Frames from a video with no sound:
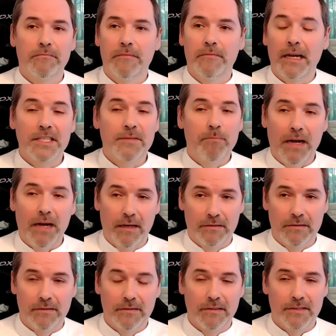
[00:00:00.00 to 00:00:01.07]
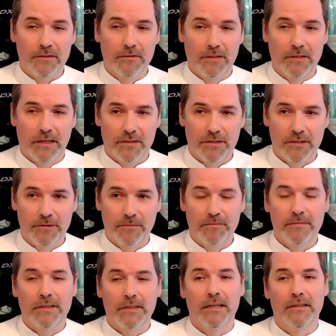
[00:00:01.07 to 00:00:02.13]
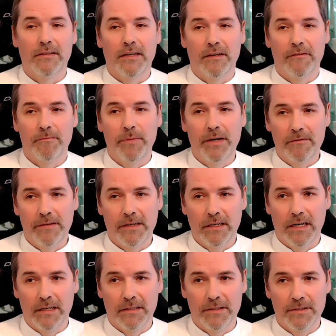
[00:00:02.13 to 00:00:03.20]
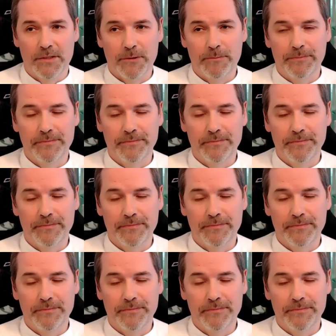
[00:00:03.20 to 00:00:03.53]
expand this connection and have perfect guidance.